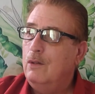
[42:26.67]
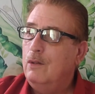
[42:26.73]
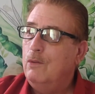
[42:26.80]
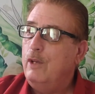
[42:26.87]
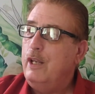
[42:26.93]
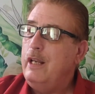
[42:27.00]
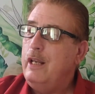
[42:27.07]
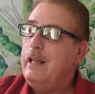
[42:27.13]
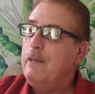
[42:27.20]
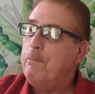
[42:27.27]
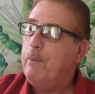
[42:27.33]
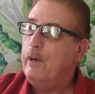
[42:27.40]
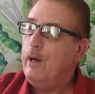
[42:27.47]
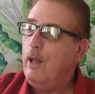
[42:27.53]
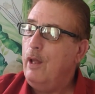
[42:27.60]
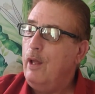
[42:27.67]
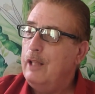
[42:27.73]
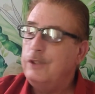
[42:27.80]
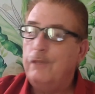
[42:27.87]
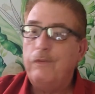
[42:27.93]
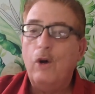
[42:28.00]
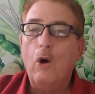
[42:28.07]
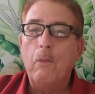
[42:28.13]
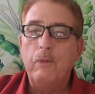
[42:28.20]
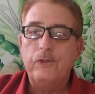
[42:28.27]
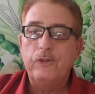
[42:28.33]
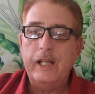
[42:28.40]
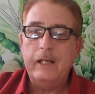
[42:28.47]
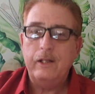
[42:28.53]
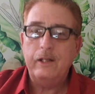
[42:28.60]
Well, you need to put all that stuff.
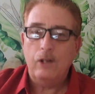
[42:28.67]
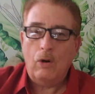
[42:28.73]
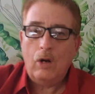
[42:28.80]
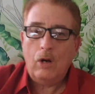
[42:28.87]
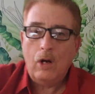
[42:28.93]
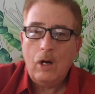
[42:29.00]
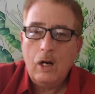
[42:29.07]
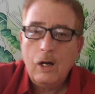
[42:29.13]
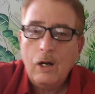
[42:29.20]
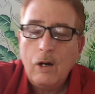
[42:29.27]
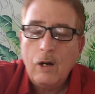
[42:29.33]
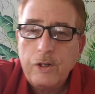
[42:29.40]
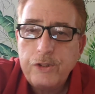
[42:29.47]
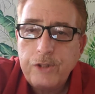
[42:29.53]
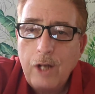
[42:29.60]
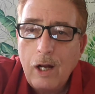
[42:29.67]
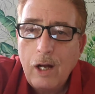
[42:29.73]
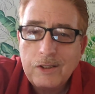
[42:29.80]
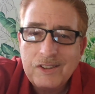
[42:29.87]
Omer's eating our socks.